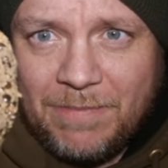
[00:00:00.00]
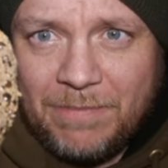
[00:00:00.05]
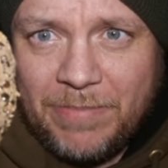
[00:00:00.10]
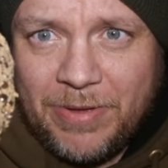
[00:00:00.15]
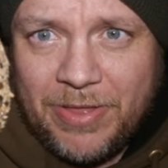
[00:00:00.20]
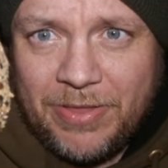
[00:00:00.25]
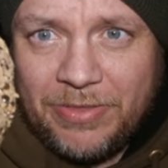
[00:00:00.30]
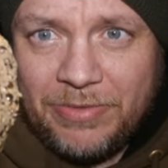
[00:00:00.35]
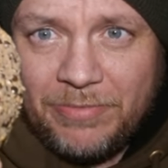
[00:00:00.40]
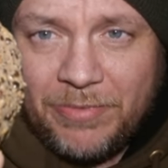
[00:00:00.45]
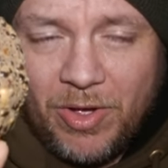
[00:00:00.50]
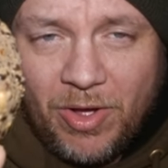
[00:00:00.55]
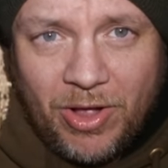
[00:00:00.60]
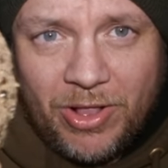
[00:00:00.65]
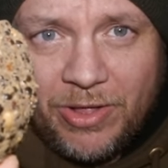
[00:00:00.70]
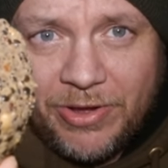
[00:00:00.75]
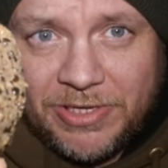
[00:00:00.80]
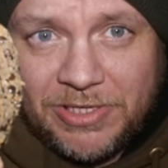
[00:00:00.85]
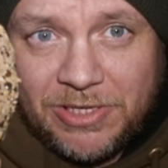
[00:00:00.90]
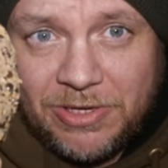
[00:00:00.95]
But I
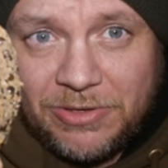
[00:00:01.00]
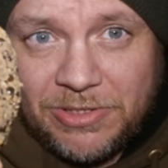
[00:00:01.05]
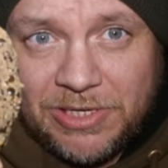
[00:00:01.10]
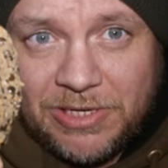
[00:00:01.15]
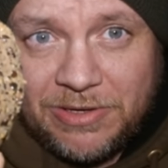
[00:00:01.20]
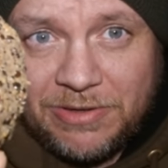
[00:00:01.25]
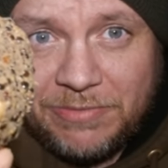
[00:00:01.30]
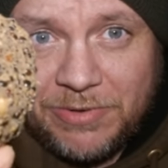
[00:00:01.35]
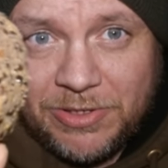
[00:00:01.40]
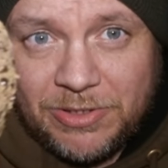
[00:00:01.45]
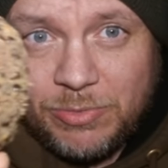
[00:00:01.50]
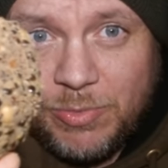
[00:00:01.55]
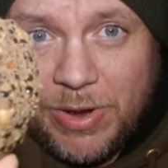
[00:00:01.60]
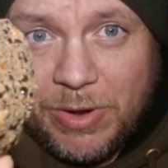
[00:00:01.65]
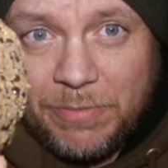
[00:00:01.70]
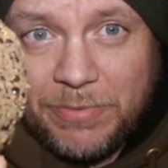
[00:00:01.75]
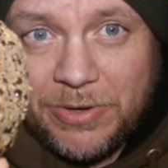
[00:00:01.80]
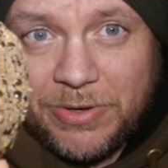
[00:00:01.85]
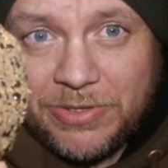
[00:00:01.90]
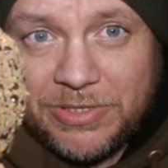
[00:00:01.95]
like to use it as
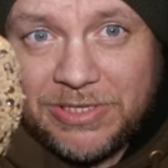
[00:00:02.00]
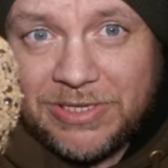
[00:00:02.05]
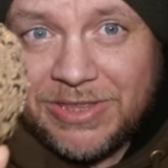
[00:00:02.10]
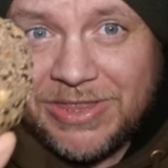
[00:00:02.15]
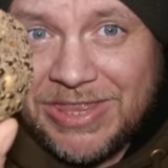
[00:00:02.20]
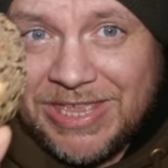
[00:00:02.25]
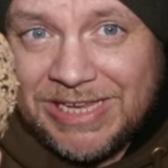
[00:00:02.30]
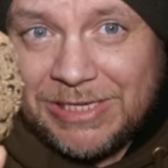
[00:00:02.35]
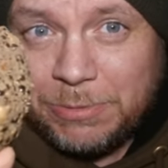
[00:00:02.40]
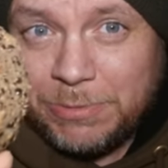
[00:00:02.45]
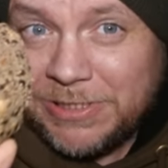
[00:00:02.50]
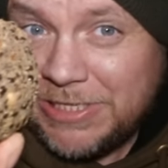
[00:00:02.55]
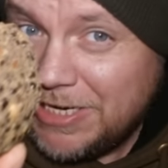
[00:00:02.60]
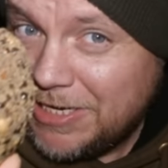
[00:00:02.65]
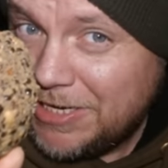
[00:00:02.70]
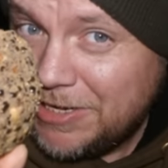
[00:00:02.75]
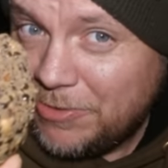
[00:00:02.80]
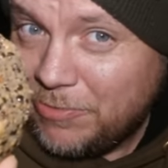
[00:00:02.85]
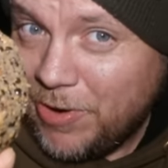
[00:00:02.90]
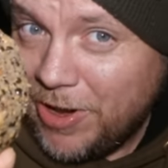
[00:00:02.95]
well because this
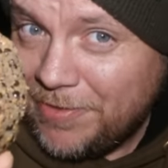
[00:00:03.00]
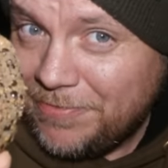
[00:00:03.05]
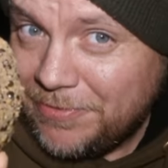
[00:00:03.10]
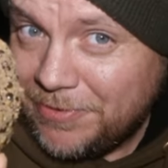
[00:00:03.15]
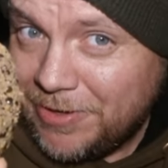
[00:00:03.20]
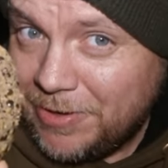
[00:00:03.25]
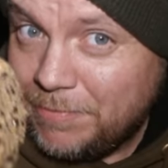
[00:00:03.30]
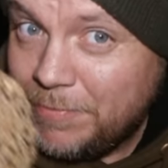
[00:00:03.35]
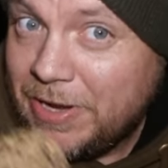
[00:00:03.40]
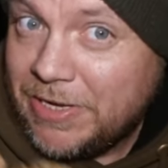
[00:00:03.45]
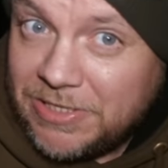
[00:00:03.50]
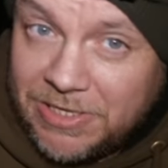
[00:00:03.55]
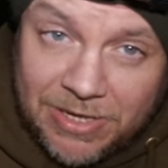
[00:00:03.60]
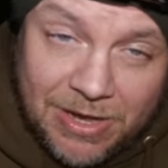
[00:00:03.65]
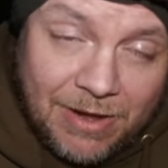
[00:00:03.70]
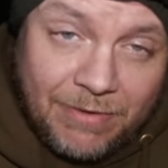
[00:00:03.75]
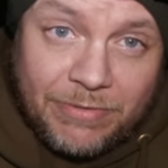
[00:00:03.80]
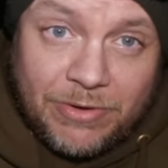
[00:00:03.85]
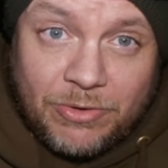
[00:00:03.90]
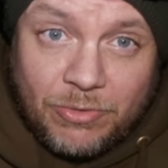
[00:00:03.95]
particular one, compared to the
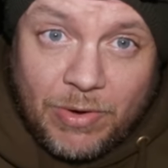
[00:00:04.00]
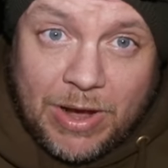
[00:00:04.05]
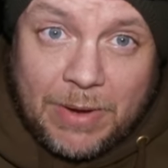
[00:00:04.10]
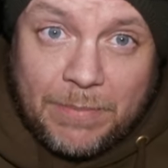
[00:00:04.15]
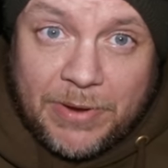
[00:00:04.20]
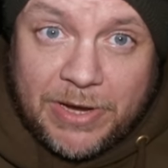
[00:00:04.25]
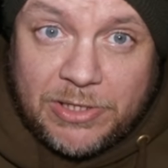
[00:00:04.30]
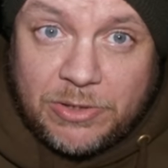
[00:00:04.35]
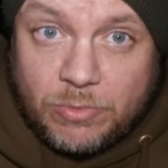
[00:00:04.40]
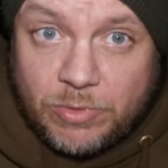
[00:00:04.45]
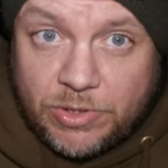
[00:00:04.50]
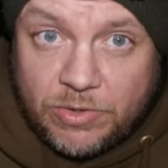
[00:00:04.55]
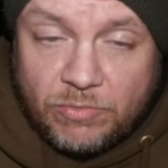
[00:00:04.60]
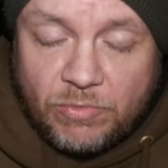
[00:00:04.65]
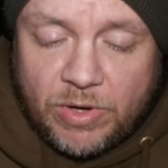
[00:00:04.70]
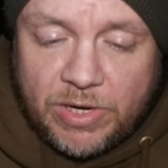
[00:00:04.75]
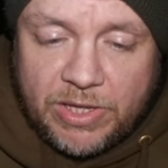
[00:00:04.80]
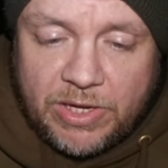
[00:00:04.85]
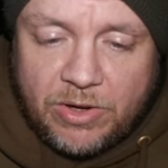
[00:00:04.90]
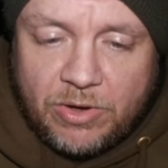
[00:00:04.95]
other ground baits, which are
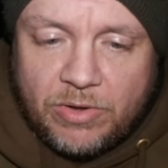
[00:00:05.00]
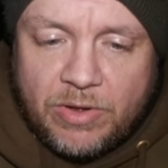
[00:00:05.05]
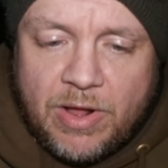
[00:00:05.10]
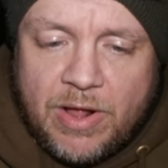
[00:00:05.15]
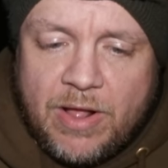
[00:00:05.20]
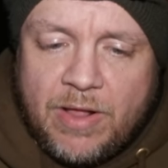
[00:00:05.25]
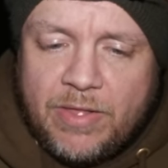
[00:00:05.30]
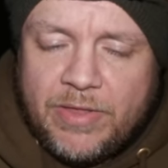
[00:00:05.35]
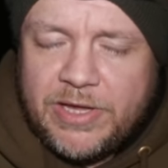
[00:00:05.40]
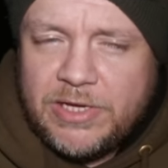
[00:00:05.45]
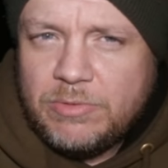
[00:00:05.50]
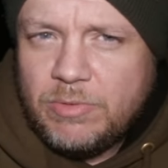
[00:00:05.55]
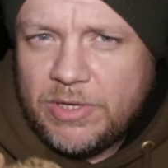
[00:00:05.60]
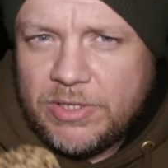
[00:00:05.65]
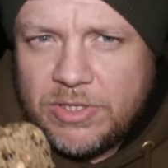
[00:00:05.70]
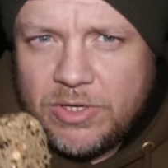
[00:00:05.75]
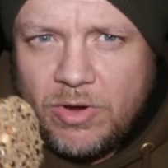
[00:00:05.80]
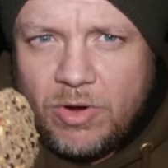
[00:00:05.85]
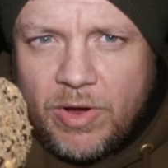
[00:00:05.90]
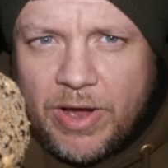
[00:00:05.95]
really good, this
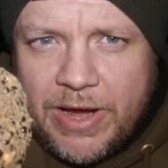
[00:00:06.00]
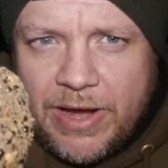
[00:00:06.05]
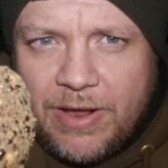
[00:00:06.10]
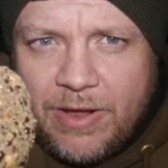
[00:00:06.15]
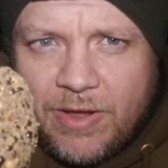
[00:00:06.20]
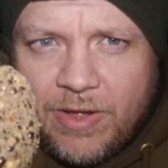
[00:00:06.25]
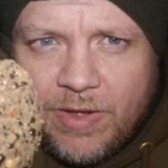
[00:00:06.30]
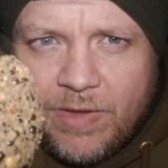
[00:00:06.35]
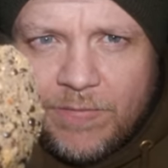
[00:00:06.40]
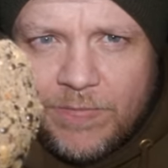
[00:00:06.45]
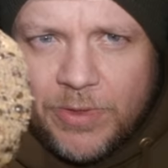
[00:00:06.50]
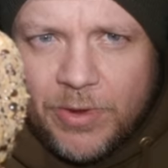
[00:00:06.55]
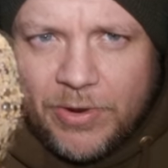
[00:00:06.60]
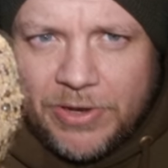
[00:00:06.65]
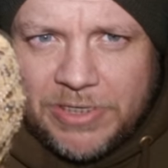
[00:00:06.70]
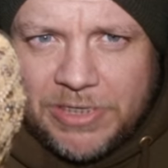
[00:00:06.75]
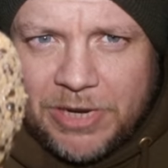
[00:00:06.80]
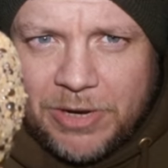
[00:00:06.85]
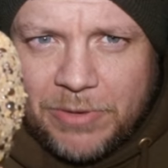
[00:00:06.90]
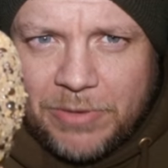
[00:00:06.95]
one's got a
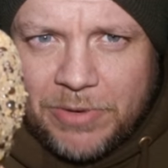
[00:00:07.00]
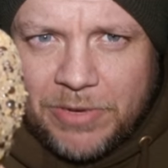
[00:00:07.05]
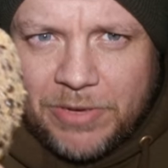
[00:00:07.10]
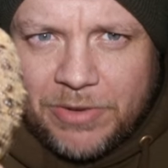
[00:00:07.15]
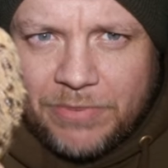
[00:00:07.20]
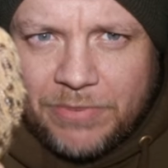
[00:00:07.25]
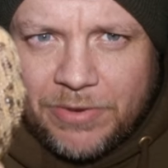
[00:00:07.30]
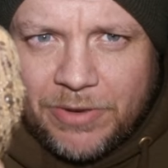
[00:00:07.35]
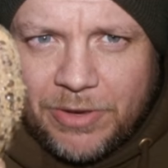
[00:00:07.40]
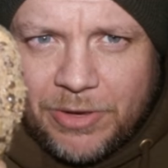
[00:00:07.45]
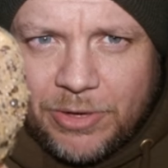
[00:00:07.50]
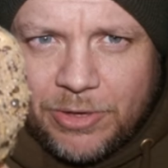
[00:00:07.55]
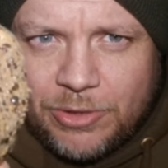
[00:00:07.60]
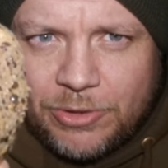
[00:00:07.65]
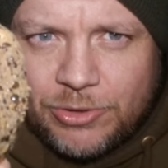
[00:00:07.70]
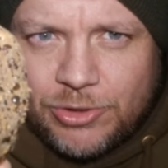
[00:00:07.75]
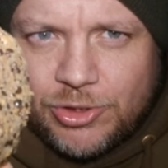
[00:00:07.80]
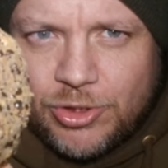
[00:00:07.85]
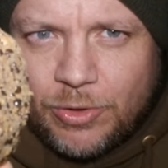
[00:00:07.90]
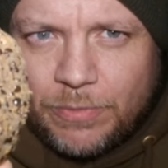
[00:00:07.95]
nice helping of
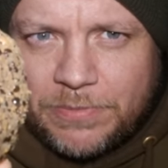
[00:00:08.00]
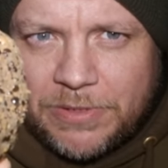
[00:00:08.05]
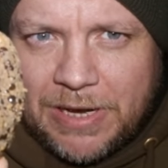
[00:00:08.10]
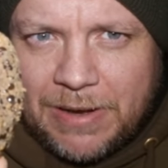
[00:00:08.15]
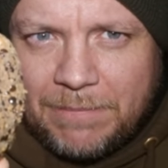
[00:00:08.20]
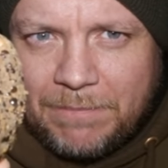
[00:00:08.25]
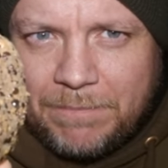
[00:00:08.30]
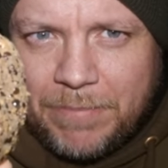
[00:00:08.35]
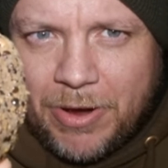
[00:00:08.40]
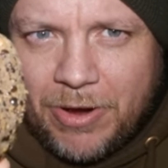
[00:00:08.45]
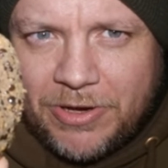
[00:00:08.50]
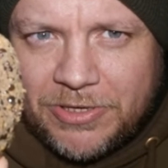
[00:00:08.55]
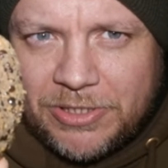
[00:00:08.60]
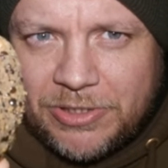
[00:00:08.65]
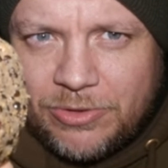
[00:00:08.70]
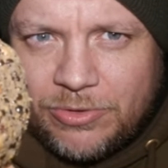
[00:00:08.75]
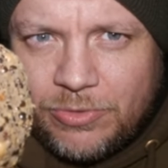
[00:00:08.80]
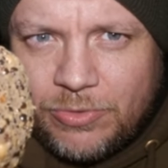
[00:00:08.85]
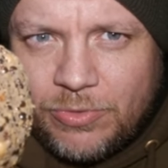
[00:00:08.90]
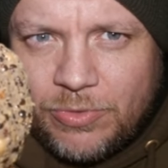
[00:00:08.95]
chopped up
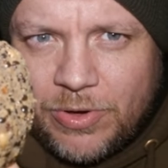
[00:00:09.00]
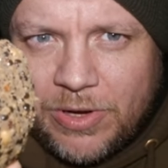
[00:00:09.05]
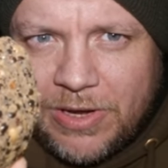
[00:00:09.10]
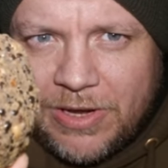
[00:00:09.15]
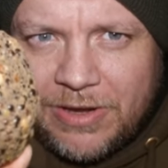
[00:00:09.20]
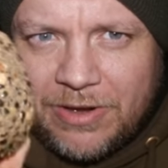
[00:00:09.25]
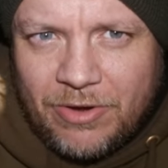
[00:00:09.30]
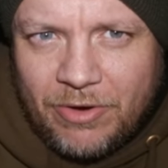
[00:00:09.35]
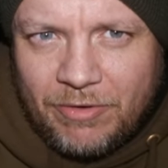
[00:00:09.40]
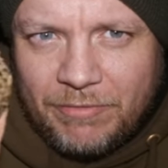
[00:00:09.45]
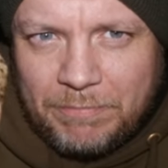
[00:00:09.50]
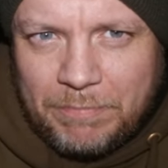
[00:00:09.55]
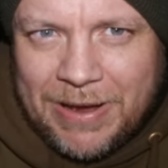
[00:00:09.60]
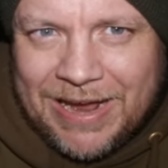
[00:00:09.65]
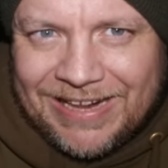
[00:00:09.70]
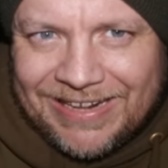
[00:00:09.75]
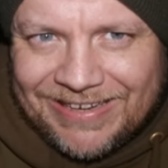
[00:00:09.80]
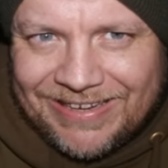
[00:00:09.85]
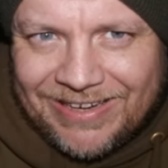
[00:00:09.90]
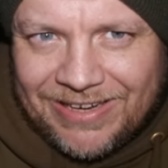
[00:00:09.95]
particle of
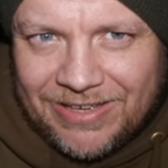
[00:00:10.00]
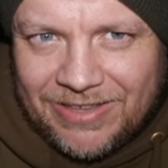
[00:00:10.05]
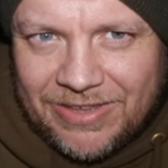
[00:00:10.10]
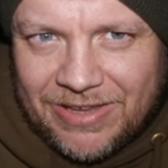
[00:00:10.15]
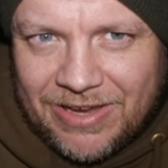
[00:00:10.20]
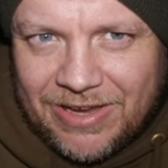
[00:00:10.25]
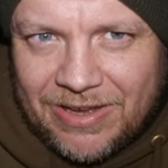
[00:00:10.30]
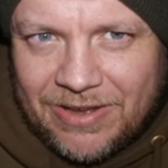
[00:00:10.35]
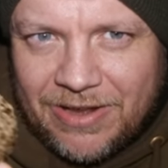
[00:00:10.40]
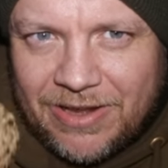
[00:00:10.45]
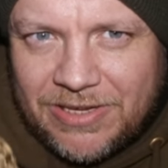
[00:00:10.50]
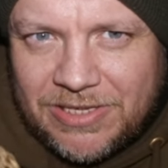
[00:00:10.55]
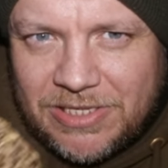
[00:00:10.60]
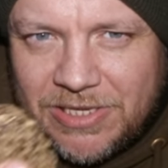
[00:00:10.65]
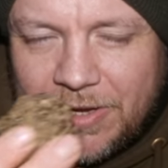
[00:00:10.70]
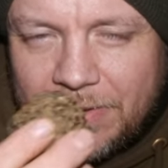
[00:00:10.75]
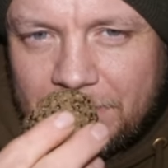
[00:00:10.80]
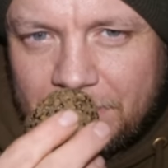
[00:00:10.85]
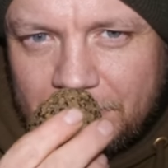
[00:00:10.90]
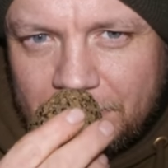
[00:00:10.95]
pellet in there, and it's
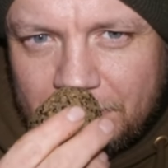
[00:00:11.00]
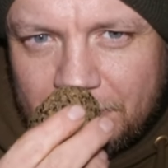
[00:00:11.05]
I